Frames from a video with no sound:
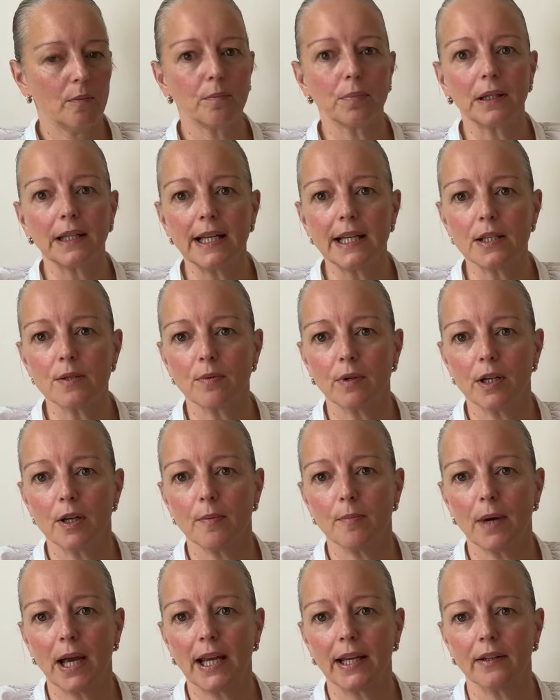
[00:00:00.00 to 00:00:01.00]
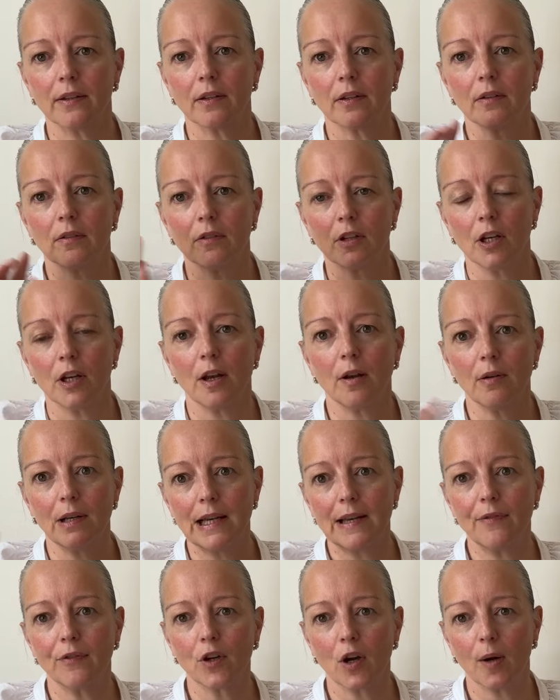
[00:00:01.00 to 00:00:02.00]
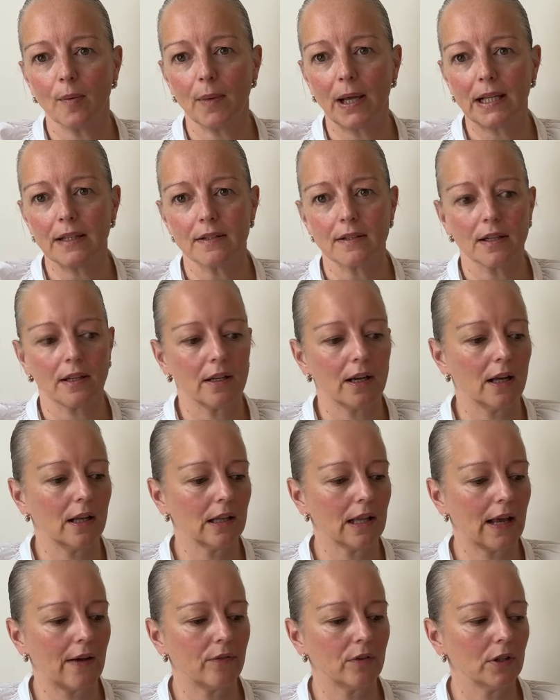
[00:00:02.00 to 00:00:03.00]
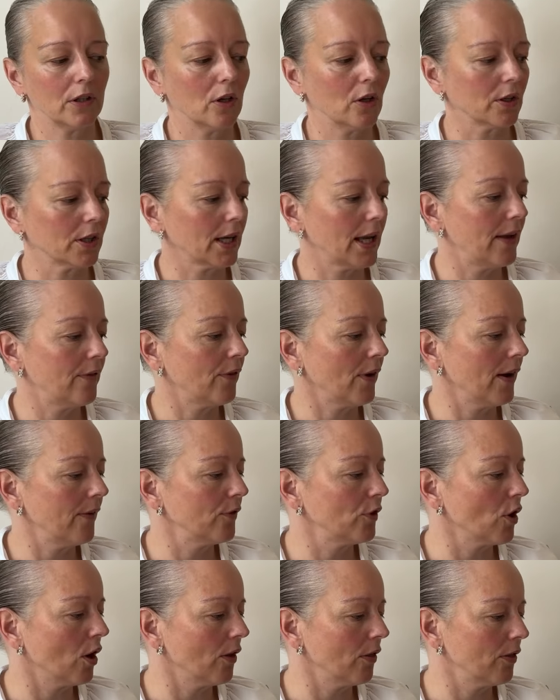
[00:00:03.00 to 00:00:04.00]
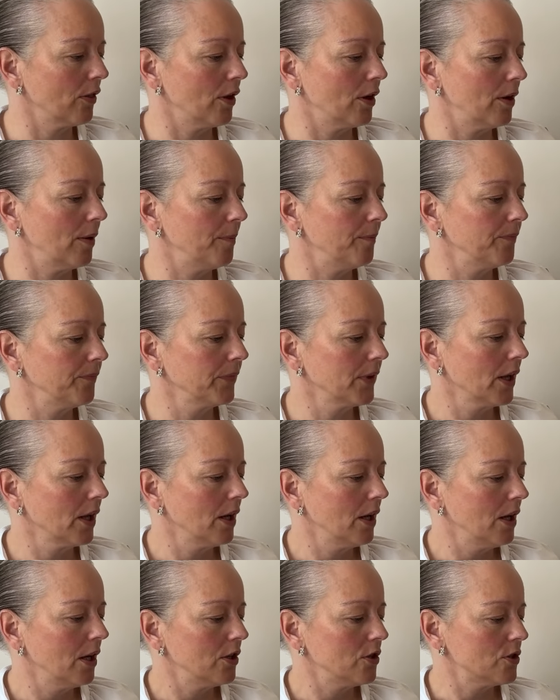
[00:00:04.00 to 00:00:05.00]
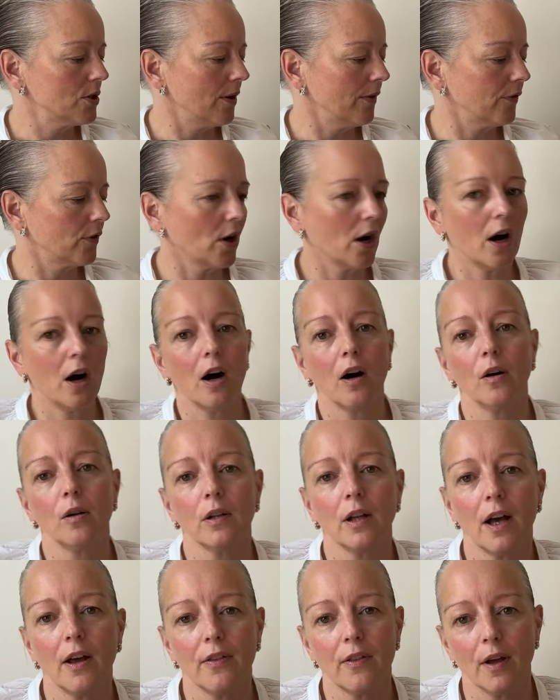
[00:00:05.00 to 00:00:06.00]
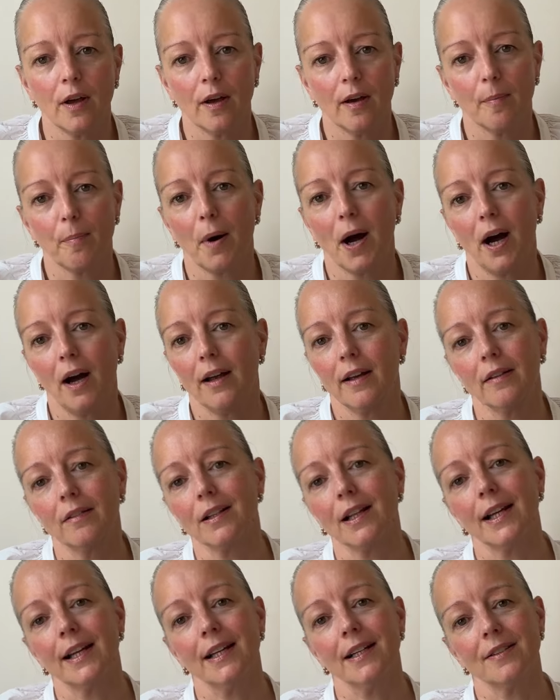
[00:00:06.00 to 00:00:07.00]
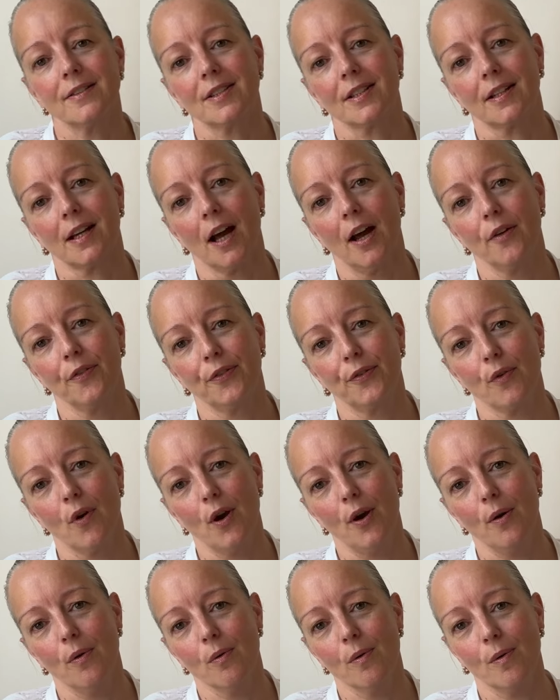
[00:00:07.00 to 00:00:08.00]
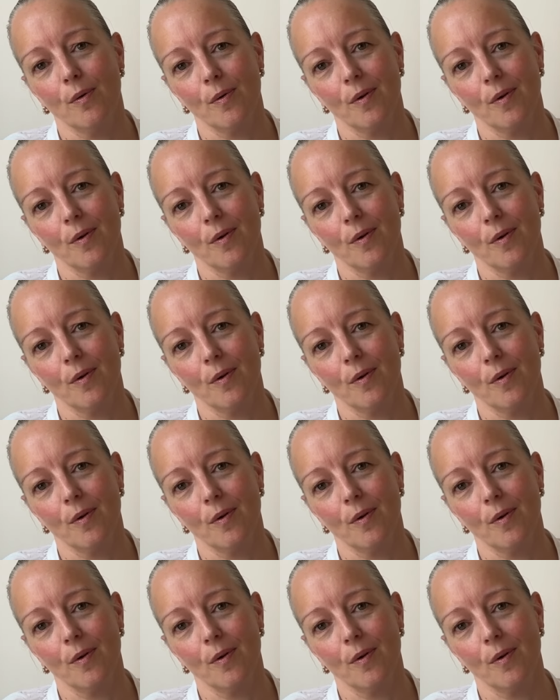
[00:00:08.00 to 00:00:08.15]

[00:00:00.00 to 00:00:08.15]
please will you leave comments and I'll have a look if I've got them. So I've got a whole other pile here to go through.